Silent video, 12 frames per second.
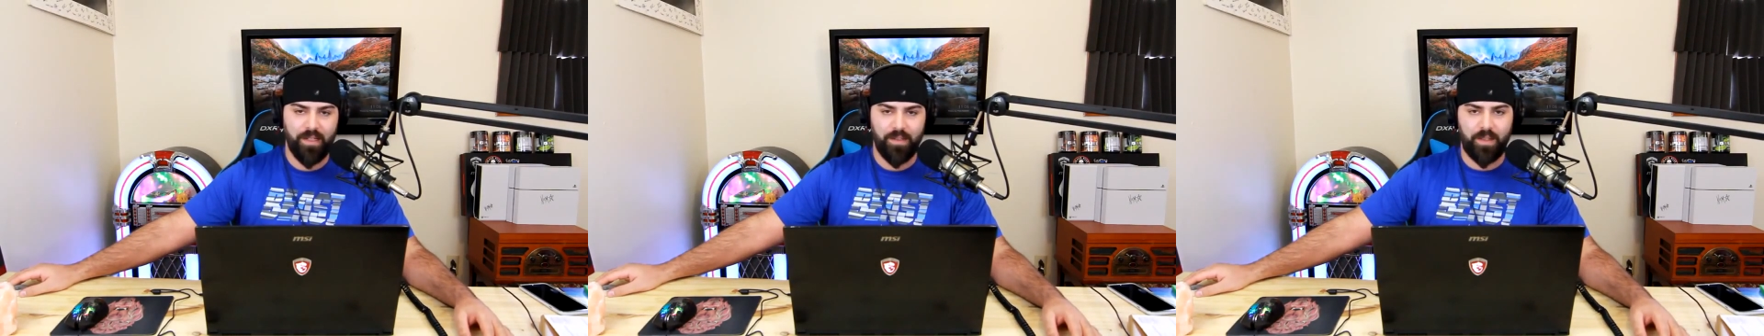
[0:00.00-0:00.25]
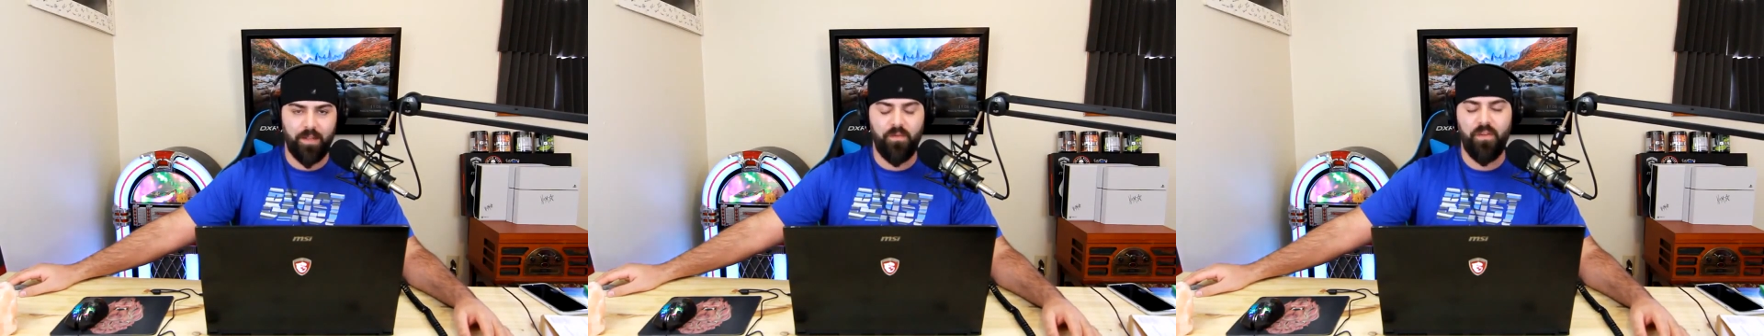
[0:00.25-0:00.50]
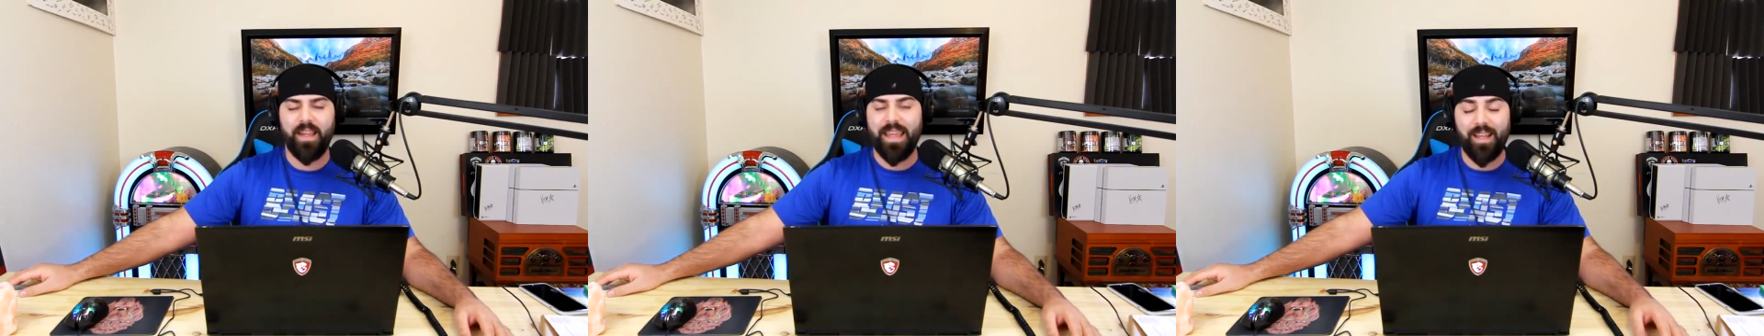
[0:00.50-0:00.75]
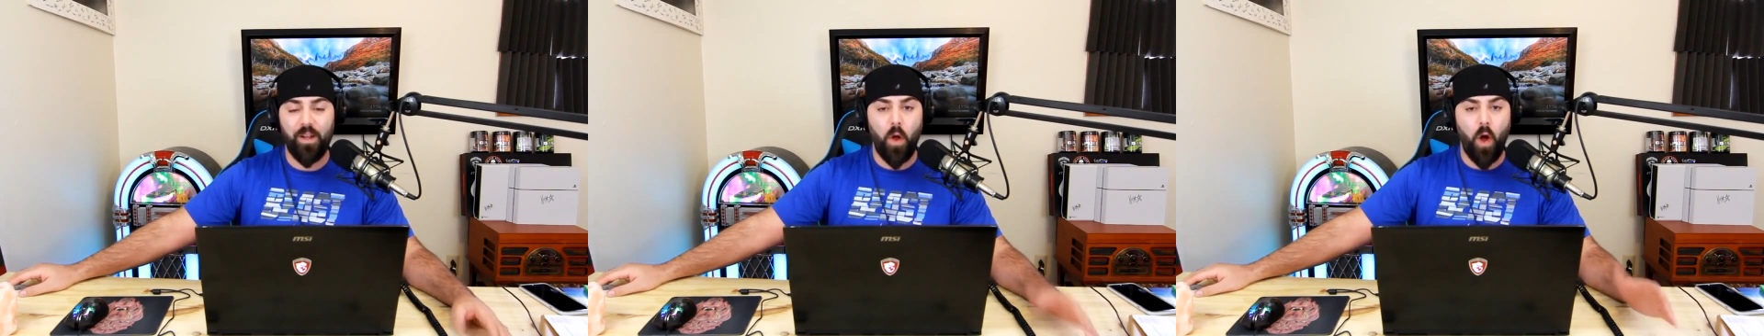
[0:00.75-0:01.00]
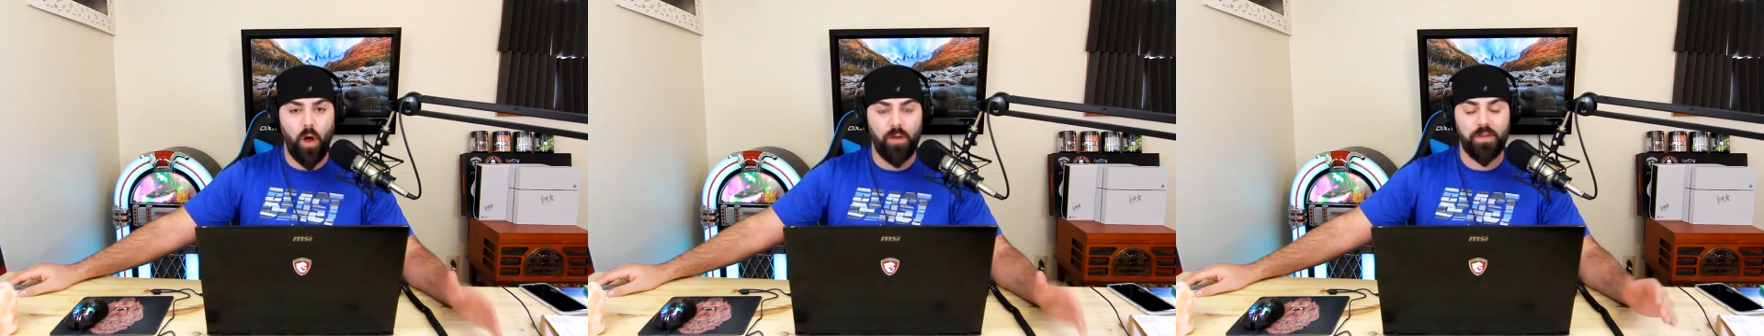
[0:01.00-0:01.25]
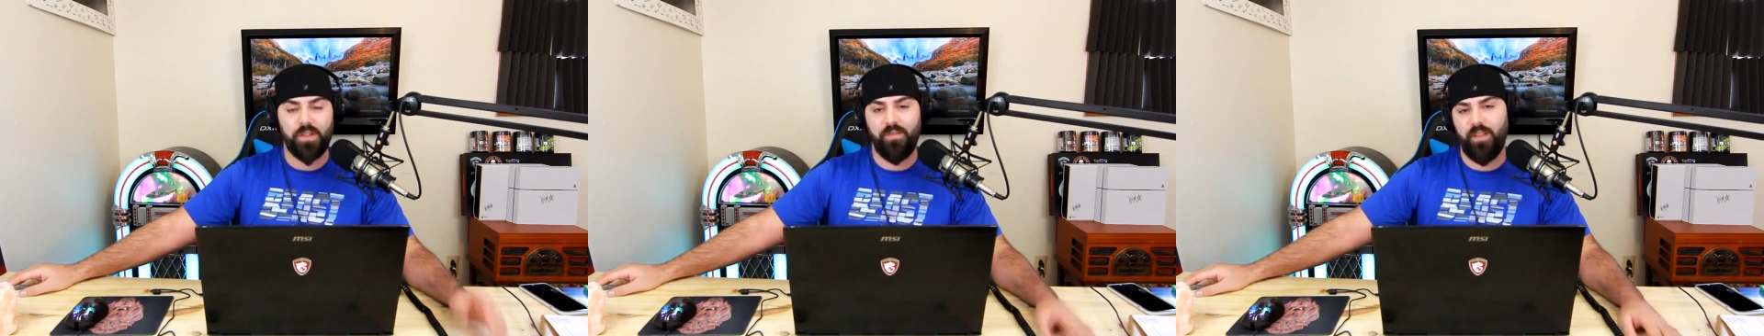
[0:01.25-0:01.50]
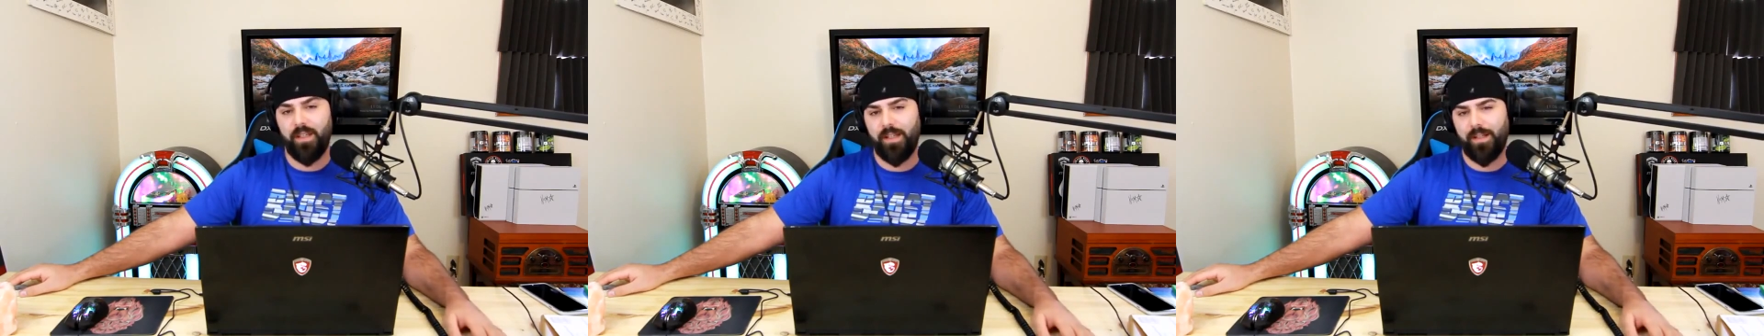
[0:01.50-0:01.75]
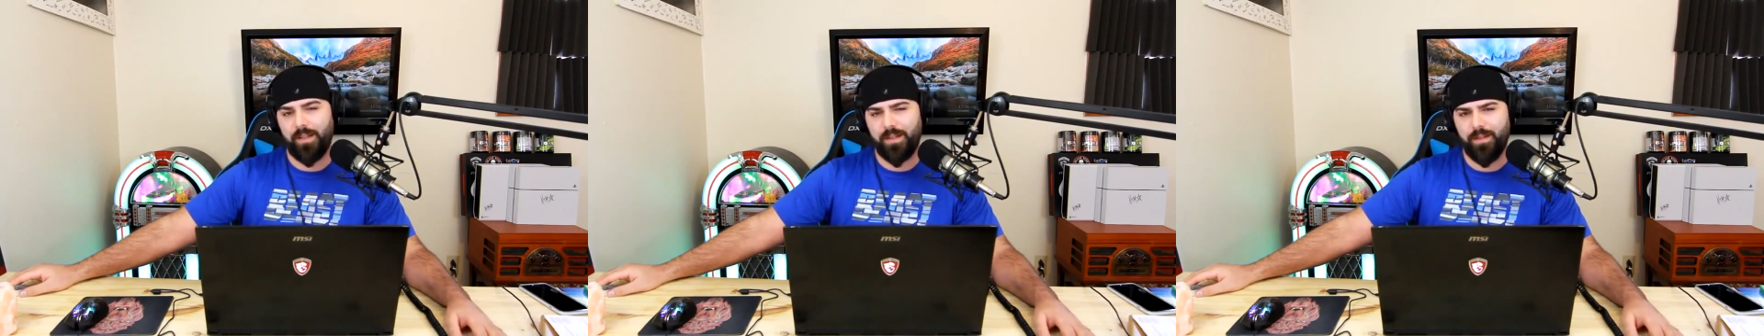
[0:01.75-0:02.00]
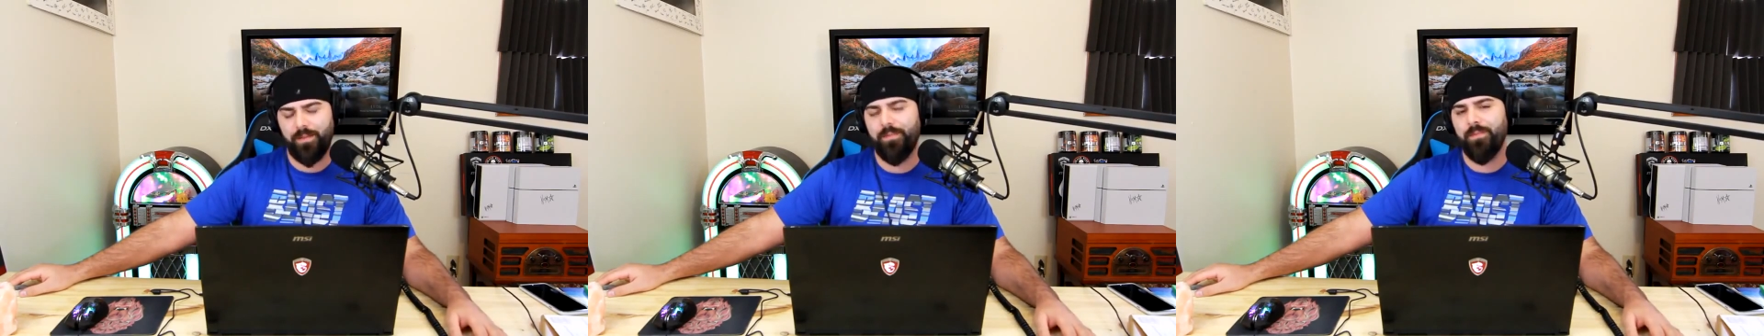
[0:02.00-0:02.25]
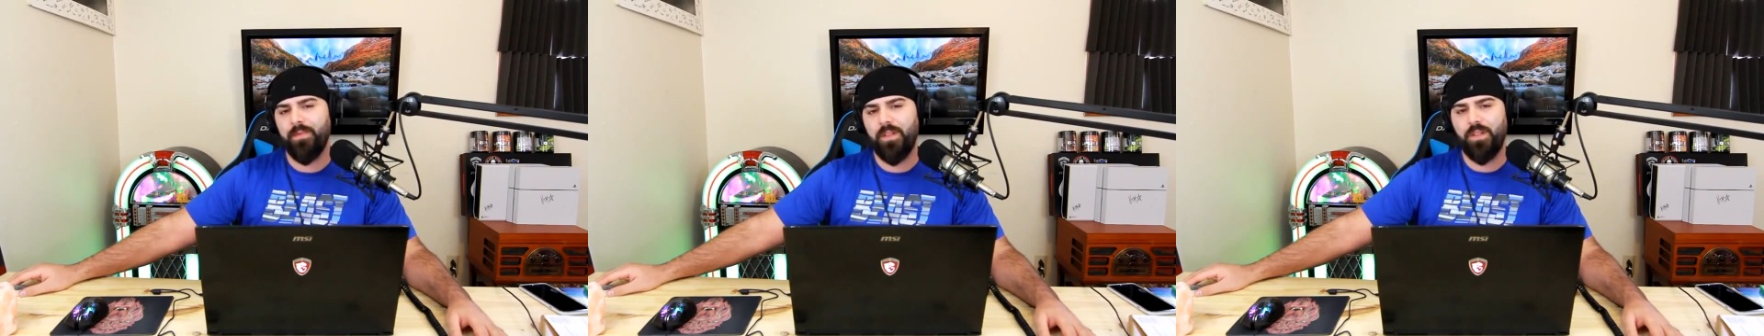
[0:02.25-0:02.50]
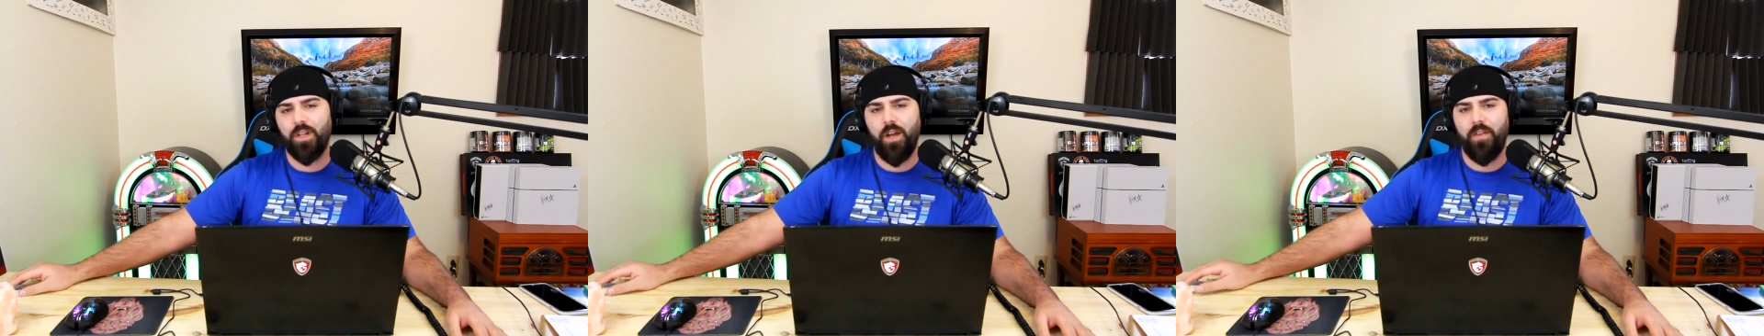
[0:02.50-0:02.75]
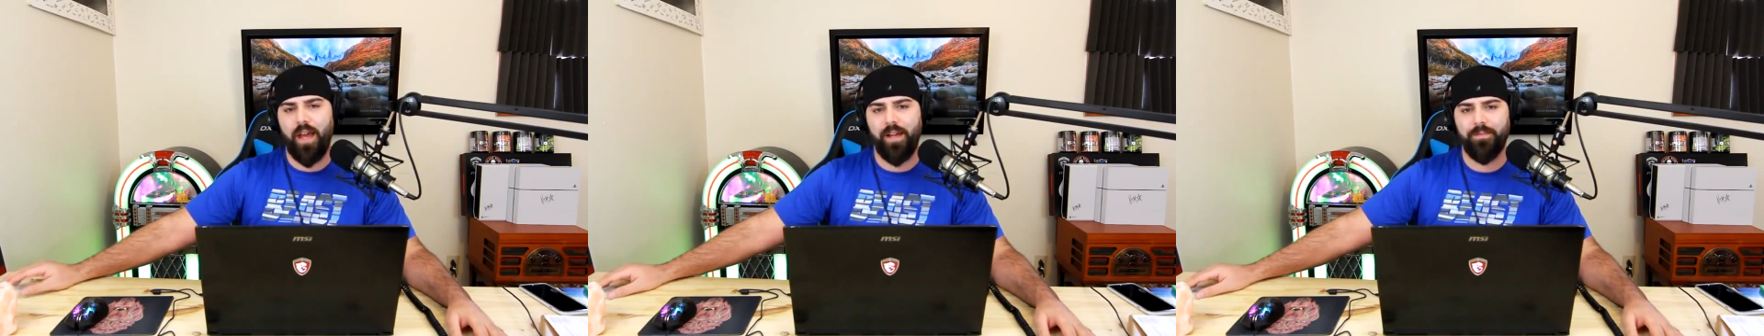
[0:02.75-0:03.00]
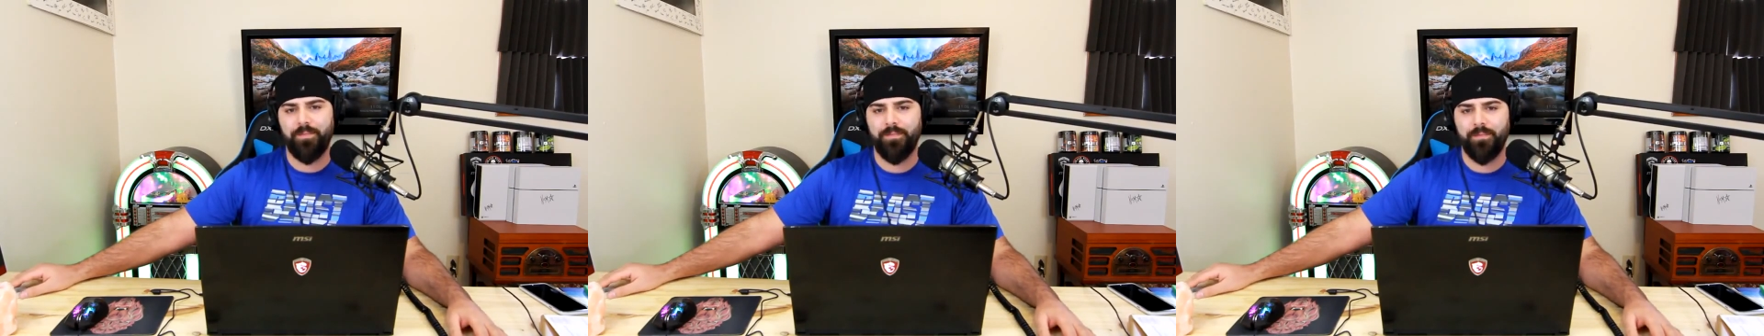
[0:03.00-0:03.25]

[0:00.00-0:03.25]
to kill all civilians? Did you know that?